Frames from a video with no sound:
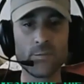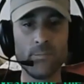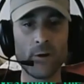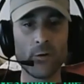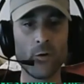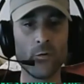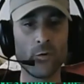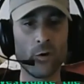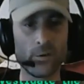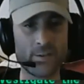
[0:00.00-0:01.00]
and just
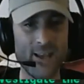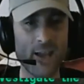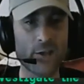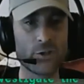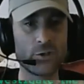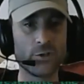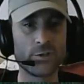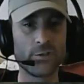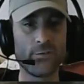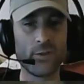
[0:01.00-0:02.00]
better overall
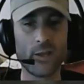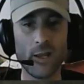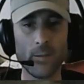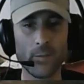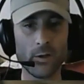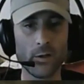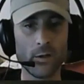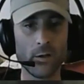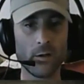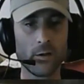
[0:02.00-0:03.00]
textures of the
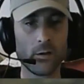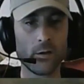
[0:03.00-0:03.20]
game.